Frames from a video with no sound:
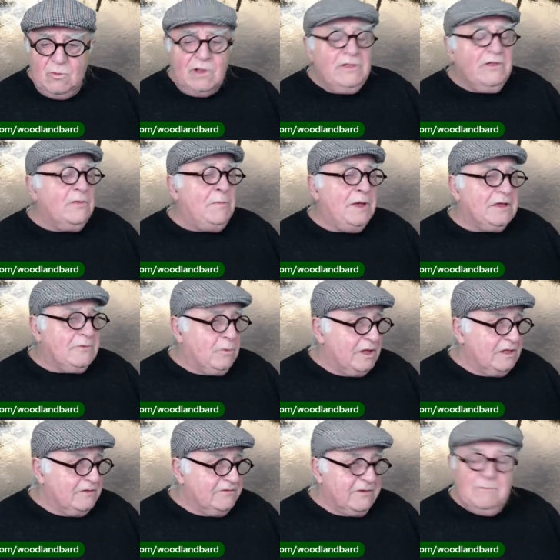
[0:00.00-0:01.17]
one of the Pict
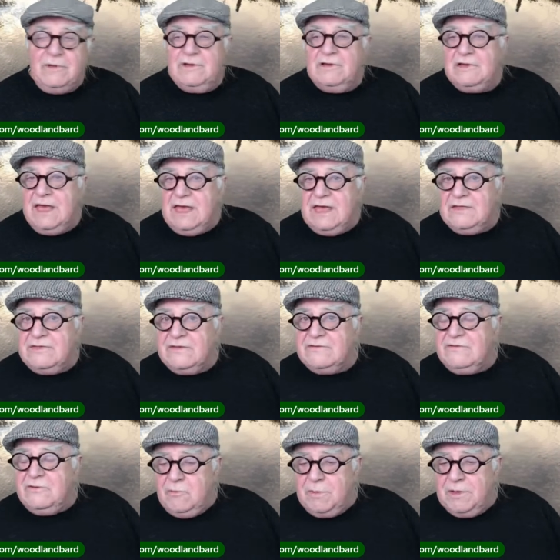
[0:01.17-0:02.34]
wells in Berghead.
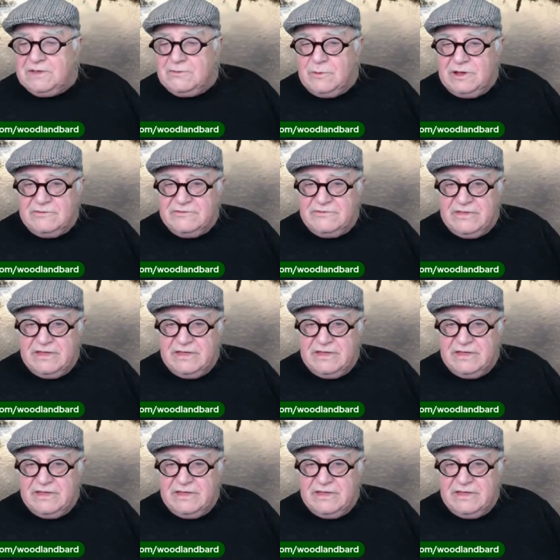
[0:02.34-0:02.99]
There's two Pict wells